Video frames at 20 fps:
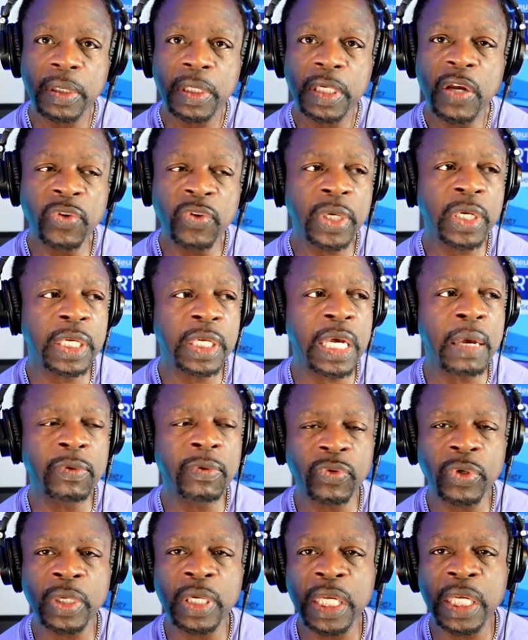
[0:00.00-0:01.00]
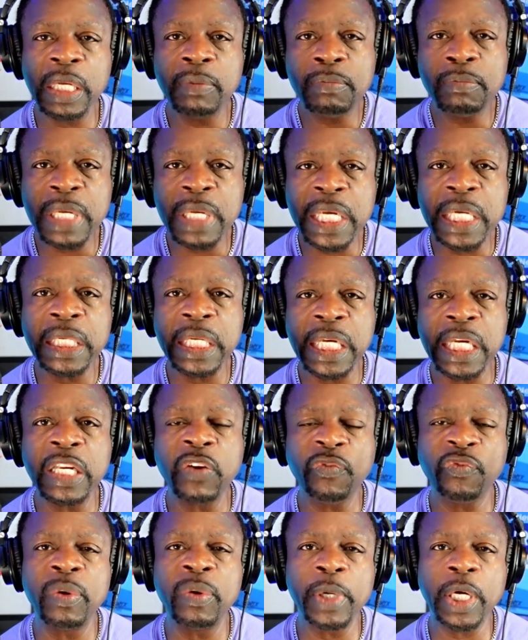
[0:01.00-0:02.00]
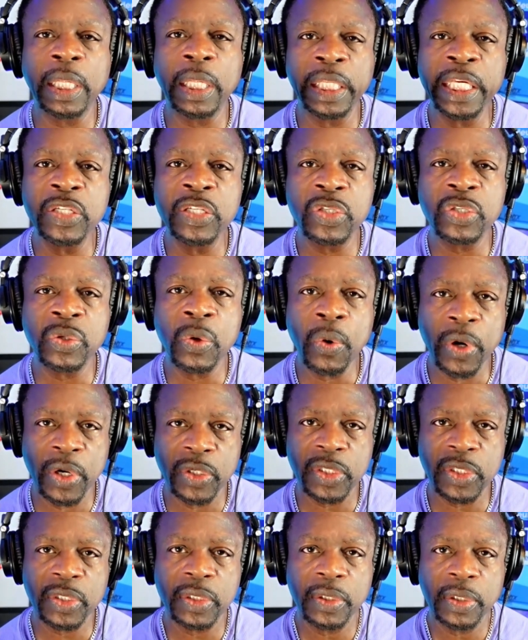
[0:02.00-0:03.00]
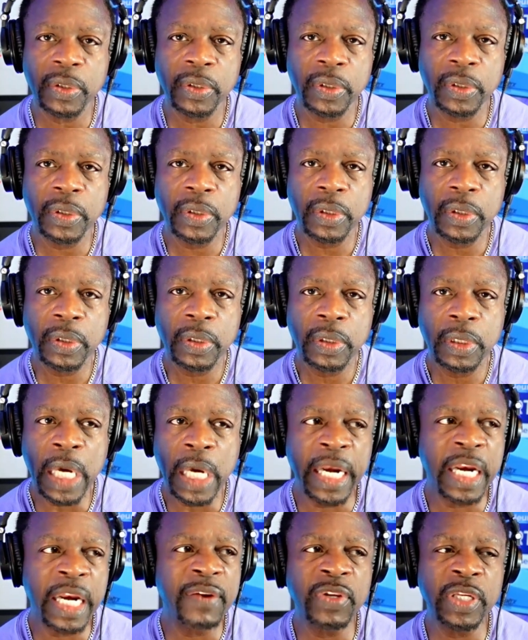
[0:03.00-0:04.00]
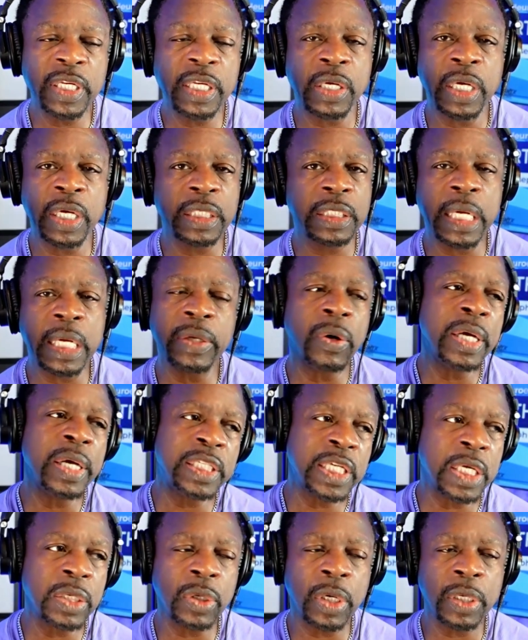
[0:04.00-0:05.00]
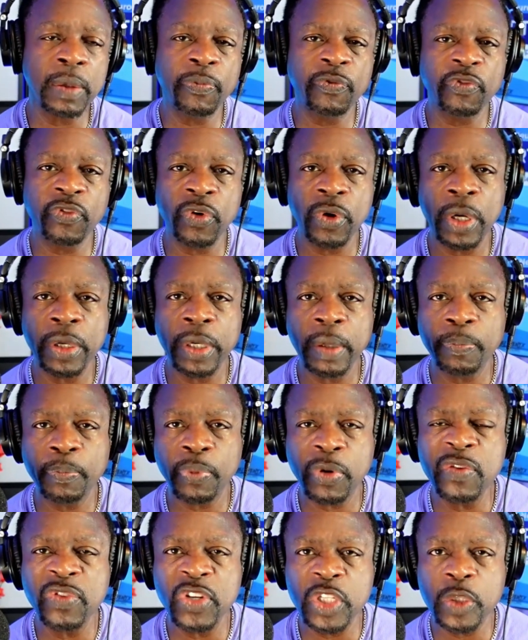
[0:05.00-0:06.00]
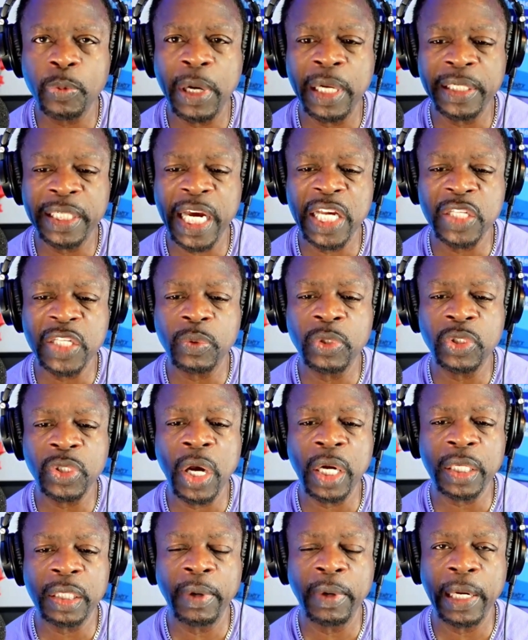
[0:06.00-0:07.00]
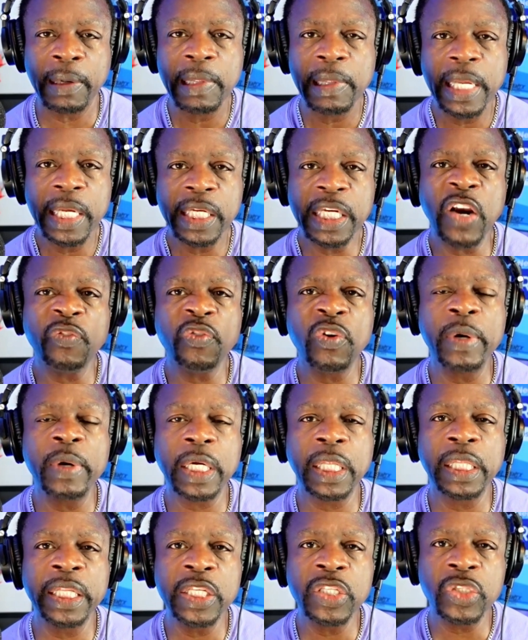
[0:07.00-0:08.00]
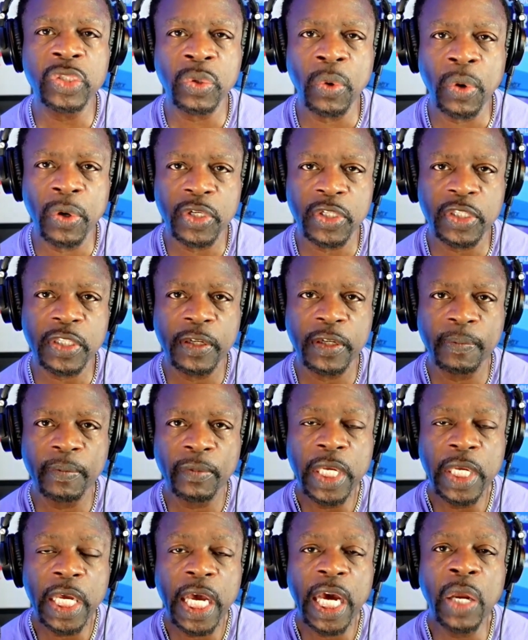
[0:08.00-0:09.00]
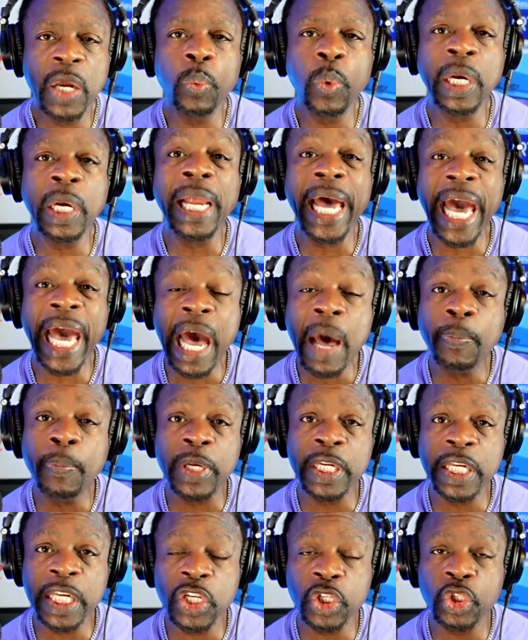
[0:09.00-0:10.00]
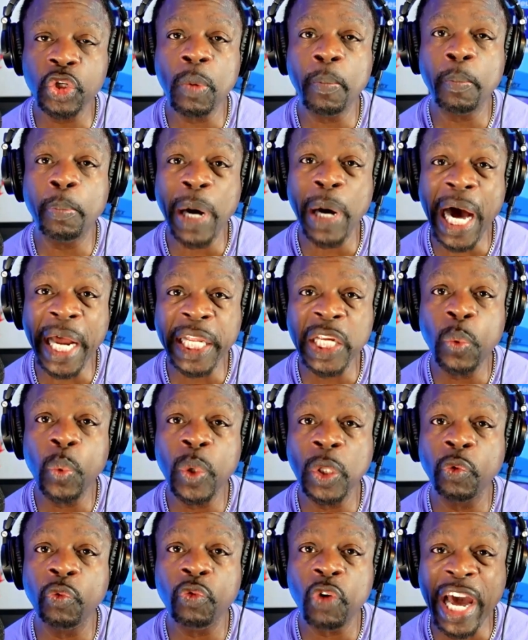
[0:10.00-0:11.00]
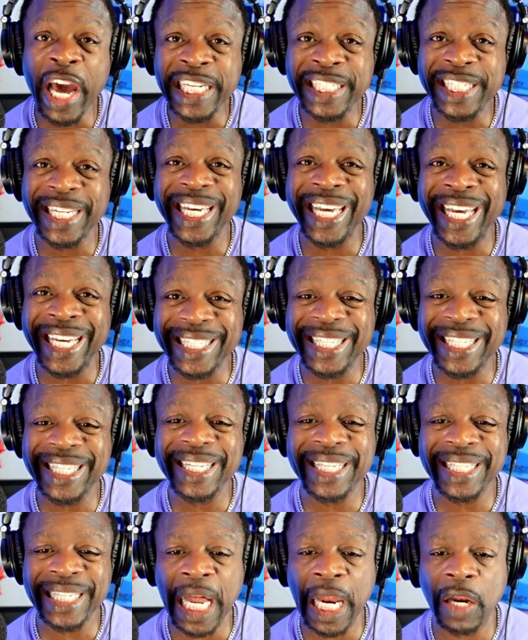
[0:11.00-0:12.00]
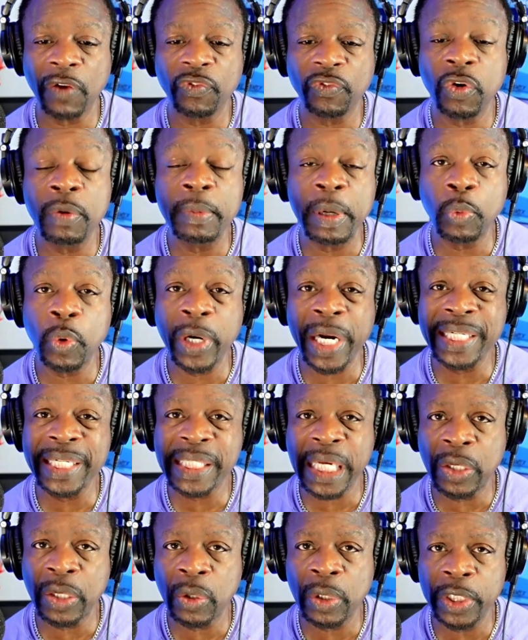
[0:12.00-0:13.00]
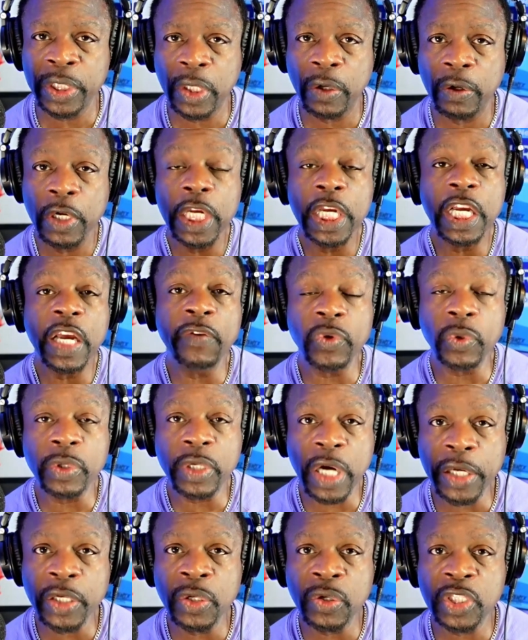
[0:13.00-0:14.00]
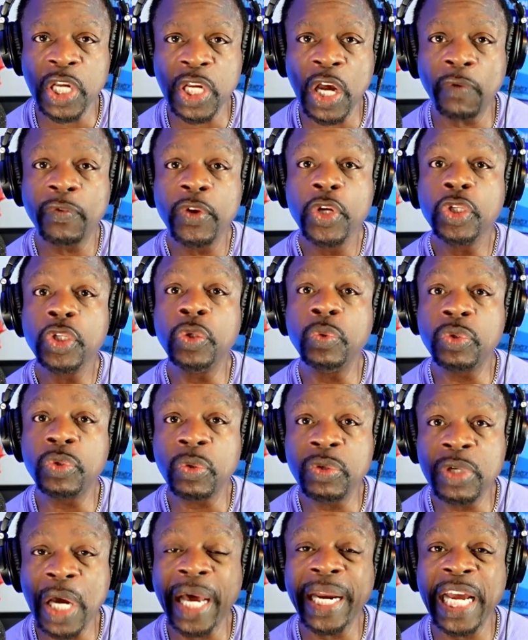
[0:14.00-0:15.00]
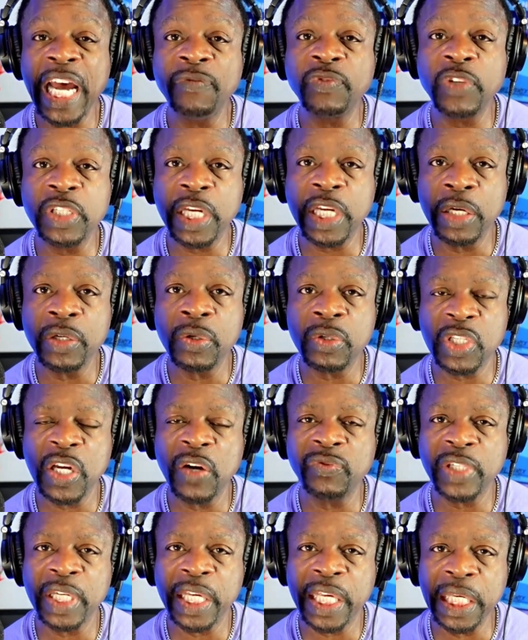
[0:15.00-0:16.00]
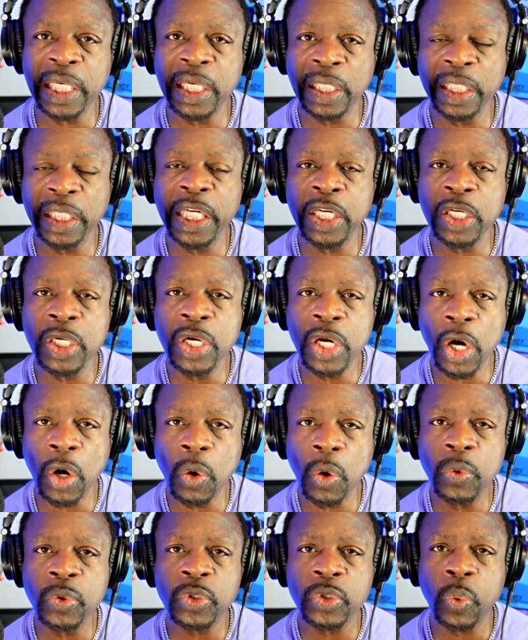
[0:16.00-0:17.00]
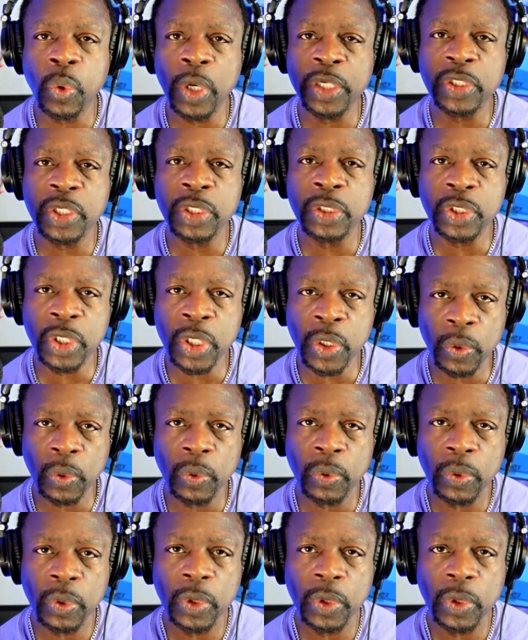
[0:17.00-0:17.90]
If you're going to eat meat, eat it from a clean source. I didn't even get, I did on a previous podcast, we talked about it. Get it from a clean source. And what'll happen is your body will right itself. Remember what I said earlier. If you cut yourself, you do not have to tell yourself to heal. It knows what to do.